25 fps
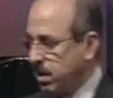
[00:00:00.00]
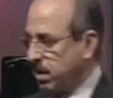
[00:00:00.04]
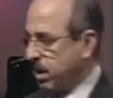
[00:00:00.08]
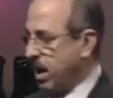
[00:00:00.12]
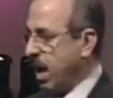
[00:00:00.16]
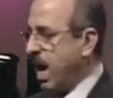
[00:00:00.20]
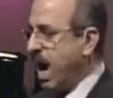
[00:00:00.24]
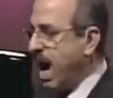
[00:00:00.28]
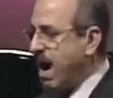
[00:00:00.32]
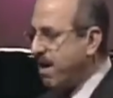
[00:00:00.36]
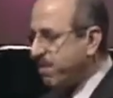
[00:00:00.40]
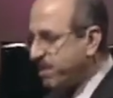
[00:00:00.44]

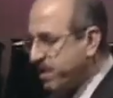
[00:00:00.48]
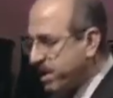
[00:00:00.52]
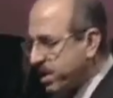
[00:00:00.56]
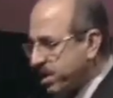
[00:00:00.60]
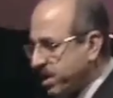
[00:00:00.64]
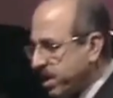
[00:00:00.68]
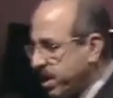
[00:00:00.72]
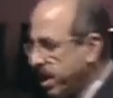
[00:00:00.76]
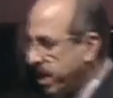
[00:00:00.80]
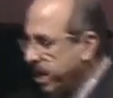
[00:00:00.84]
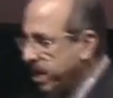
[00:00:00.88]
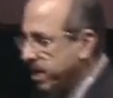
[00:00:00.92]
After
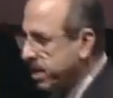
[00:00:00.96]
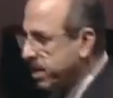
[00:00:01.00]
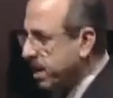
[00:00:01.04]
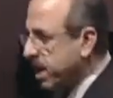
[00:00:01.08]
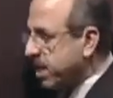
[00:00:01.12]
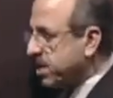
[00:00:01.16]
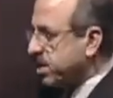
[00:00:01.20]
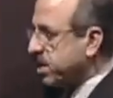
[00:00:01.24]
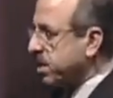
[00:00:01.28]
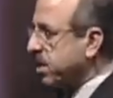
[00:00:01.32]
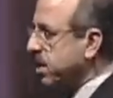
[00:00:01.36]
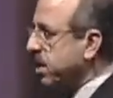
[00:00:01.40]
killing
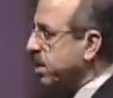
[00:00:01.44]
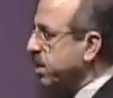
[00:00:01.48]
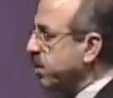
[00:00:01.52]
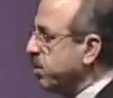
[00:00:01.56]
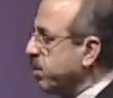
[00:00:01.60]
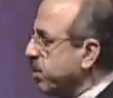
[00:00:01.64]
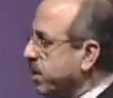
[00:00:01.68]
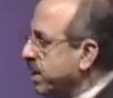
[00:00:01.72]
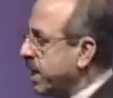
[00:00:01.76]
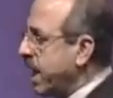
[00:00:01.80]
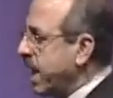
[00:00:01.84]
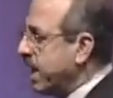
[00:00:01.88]
that girl, you
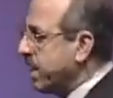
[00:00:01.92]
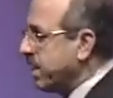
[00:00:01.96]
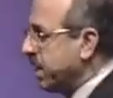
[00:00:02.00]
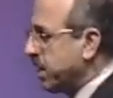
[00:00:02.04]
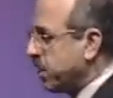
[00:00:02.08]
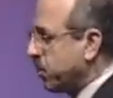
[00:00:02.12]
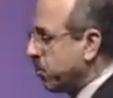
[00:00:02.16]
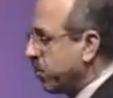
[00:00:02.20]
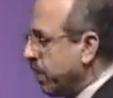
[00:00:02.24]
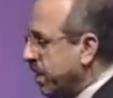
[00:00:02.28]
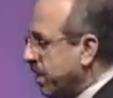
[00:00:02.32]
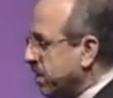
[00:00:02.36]
take the
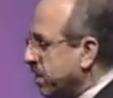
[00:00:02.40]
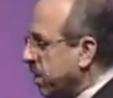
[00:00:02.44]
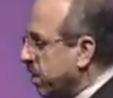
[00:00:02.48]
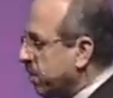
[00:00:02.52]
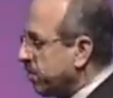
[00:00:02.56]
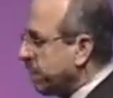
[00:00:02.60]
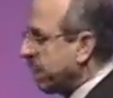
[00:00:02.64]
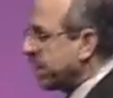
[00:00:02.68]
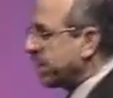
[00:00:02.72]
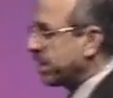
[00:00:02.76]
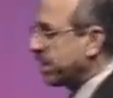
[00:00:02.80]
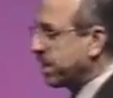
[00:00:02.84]
dress of
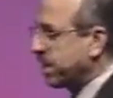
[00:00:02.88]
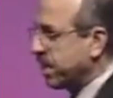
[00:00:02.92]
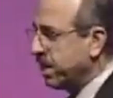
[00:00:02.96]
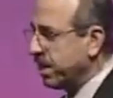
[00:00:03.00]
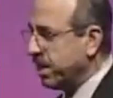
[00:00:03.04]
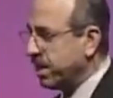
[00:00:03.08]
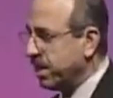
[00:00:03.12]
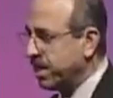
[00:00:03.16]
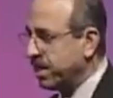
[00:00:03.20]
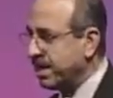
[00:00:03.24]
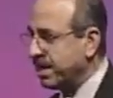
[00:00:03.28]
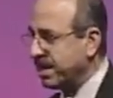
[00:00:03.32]
that
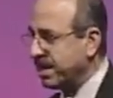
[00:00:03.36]
girl.